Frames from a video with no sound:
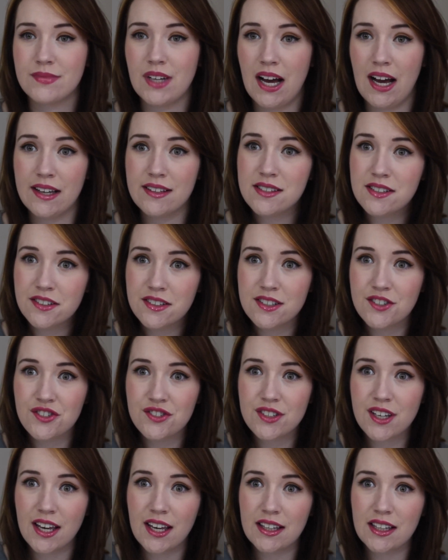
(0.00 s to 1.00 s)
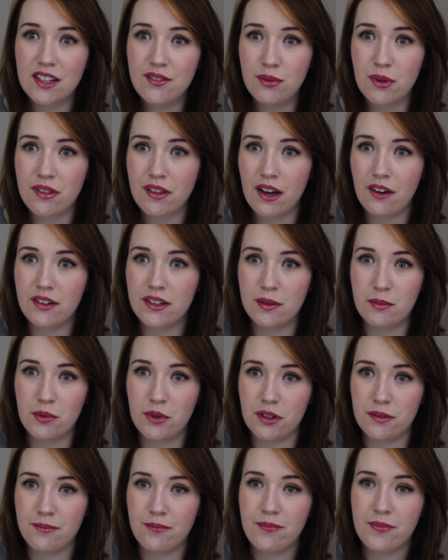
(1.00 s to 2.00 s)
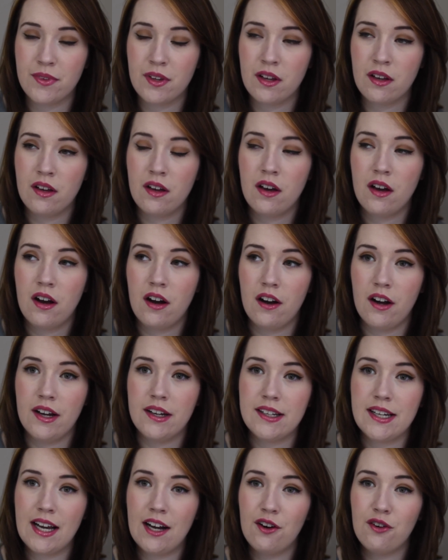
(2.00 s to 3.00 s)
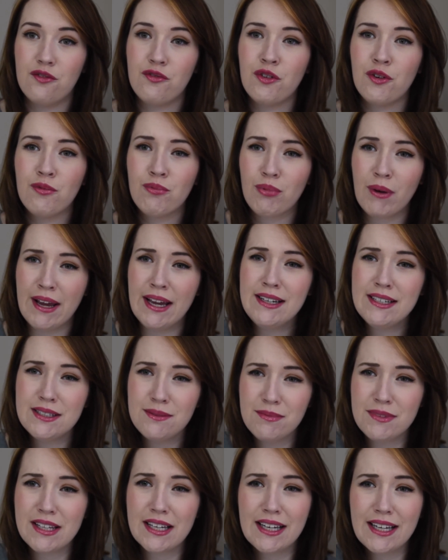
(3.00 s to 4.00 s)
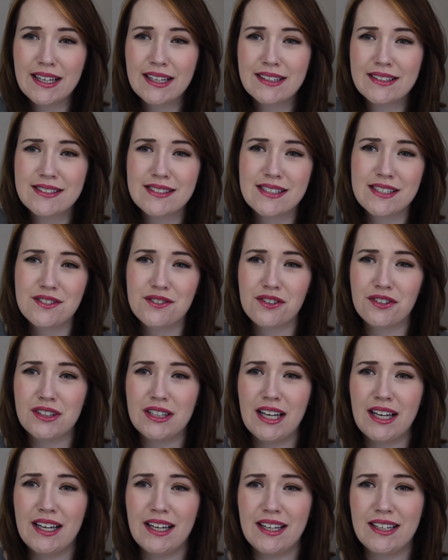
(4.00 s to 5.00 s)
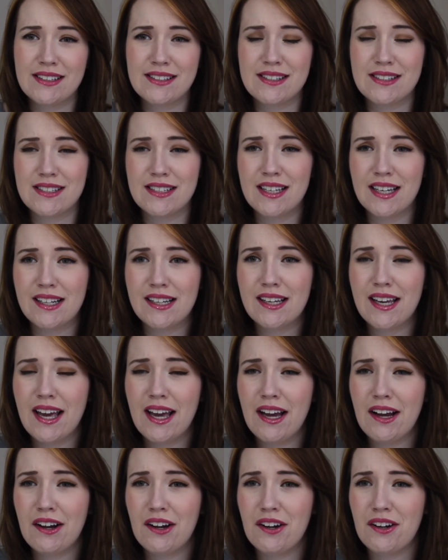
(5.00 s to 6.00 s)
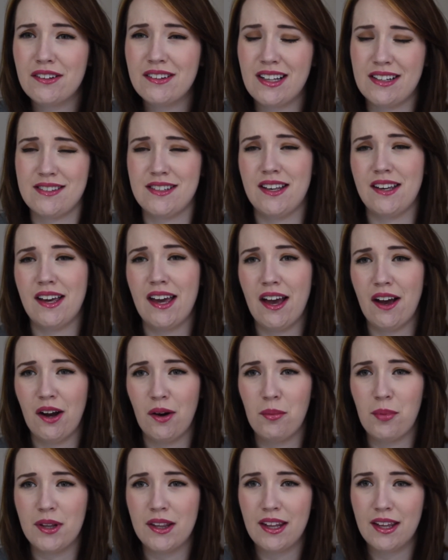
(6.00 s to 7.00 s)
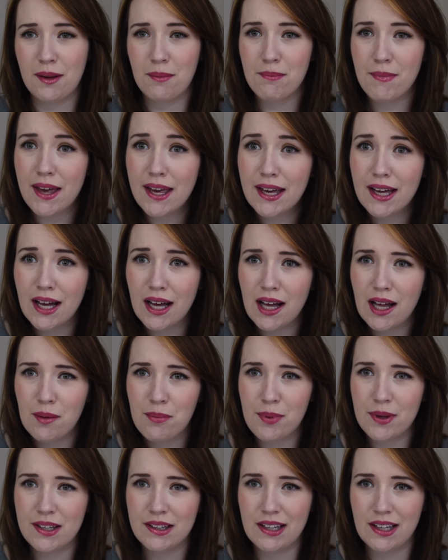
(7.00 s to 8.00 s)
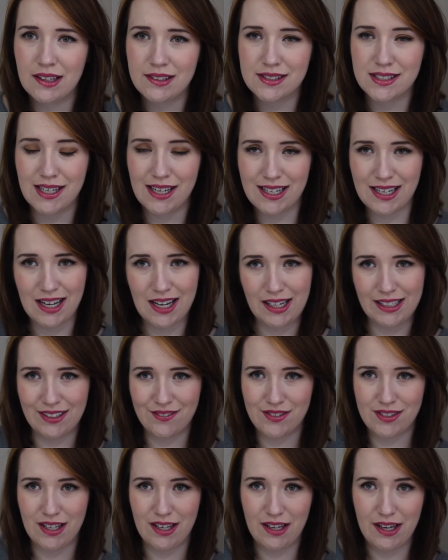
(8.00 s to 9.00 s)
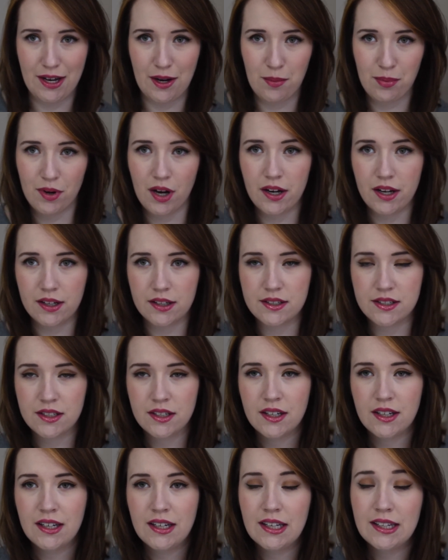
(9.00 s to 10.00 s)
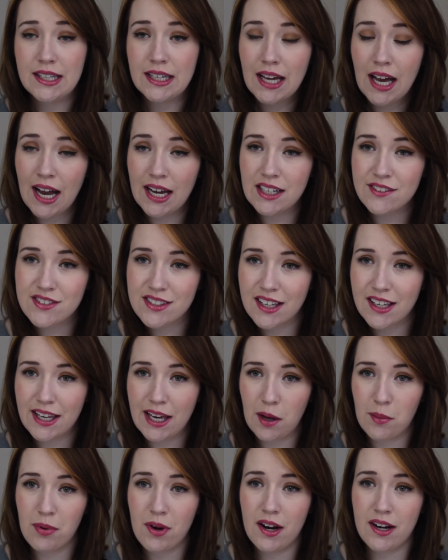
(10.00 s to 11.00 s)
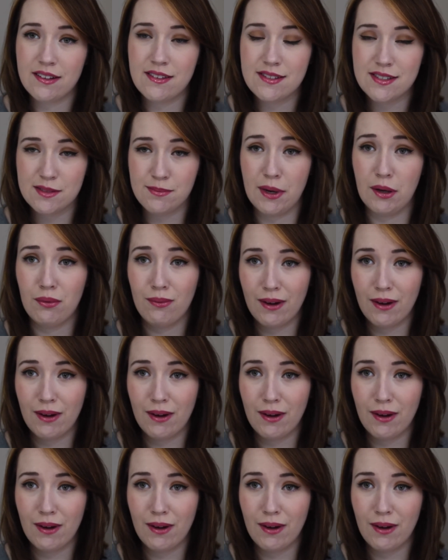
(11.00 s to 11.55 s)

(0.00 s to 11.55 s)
I seriously just can't live without anymore. All right, now for random things, these are like skincare, not skincare, but like makeup and like a kind of skincare product. The kind of skincare product, this is my